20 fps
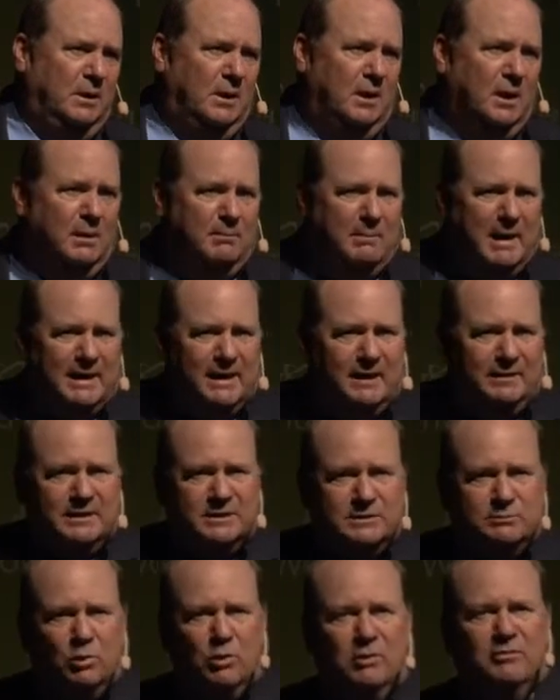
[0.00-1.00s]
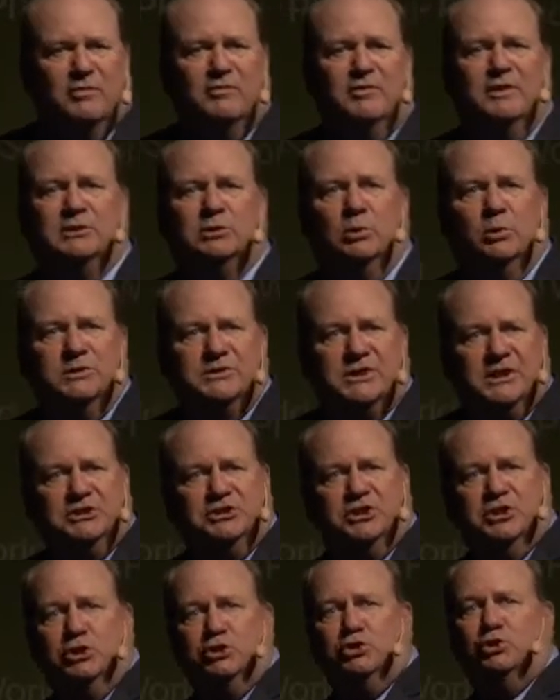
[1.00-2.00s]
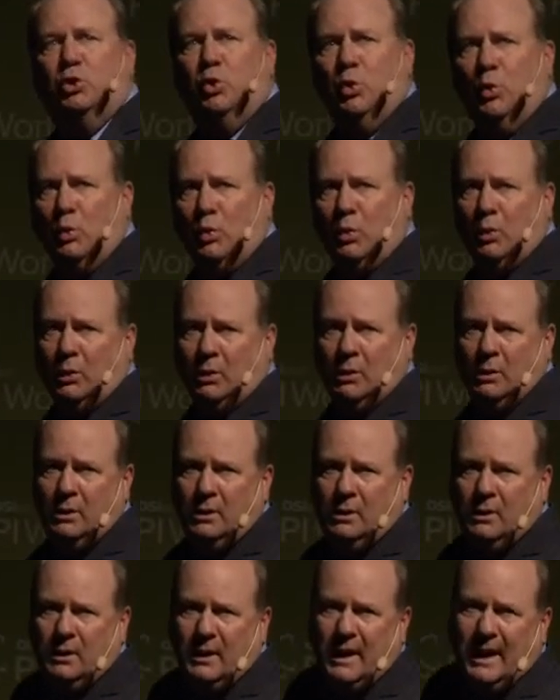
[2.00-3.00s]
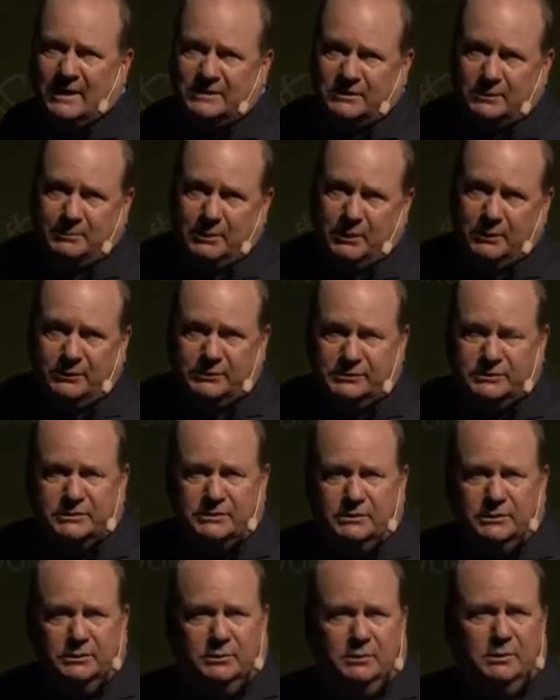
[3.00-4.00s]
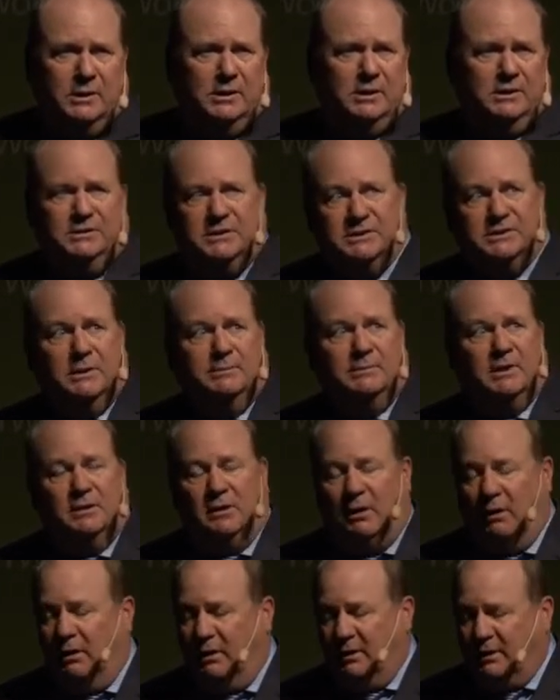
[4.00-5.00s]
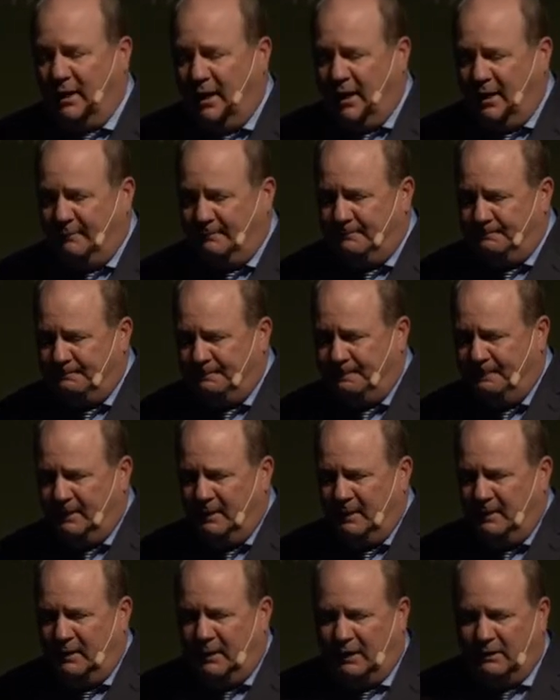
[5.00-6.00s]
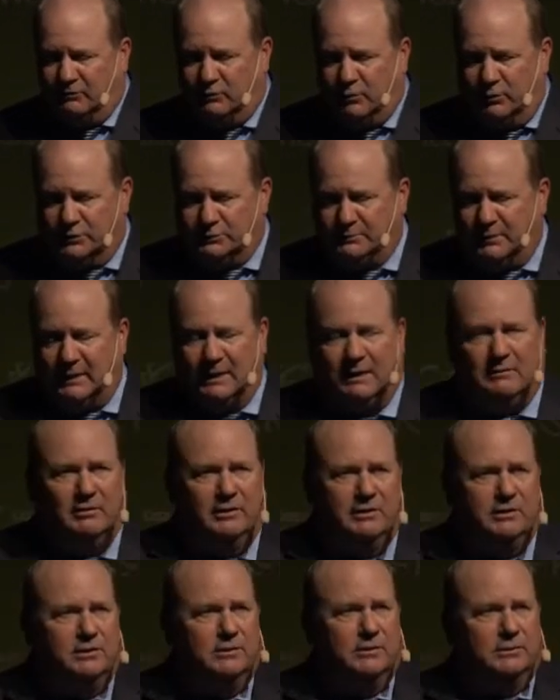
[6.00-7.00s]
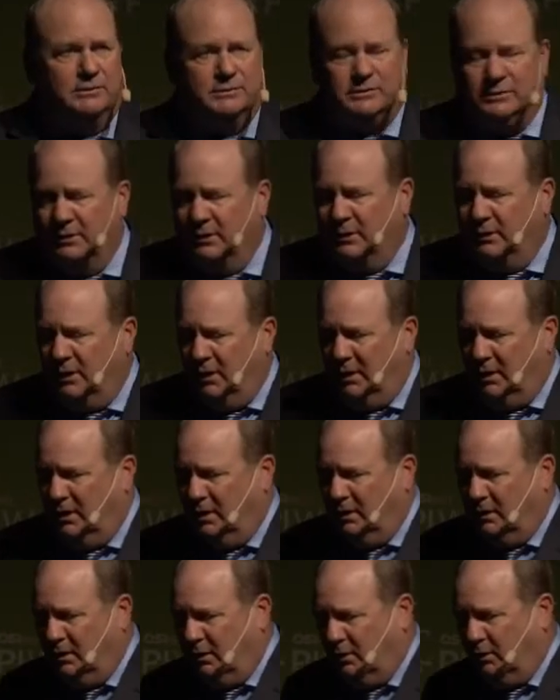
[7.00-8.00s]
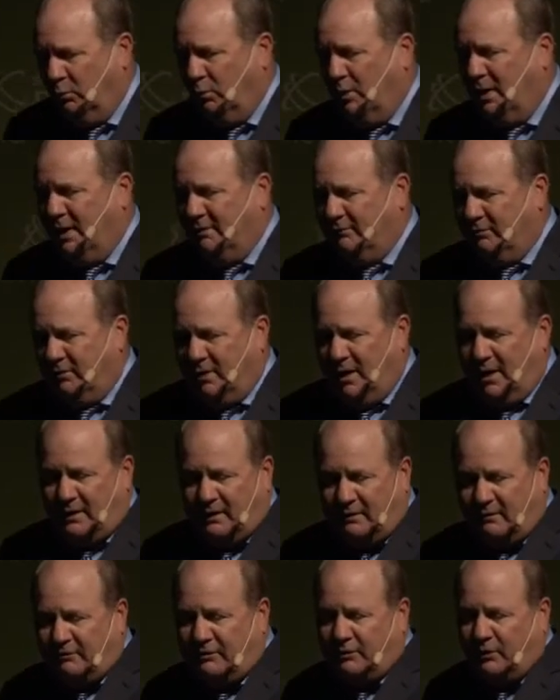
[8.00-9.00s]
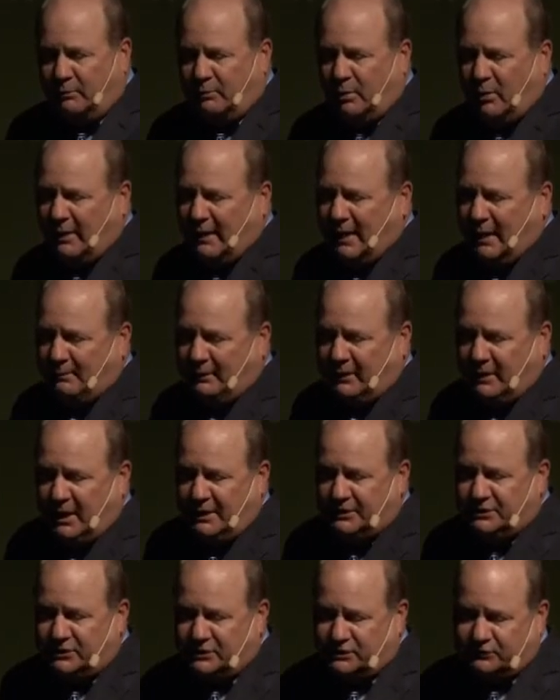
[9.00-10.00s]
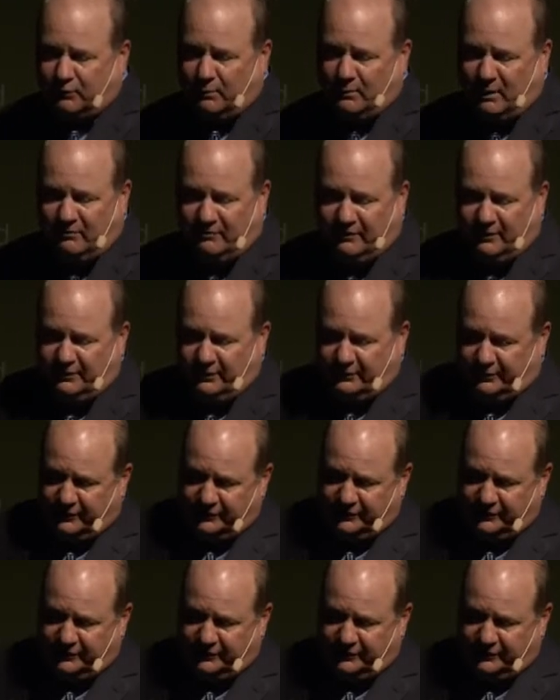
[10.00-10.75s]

Making this more of a visualization tool as opposed to just something to look at. And of course, being able to use our wide variety of third-party applications from our vendors.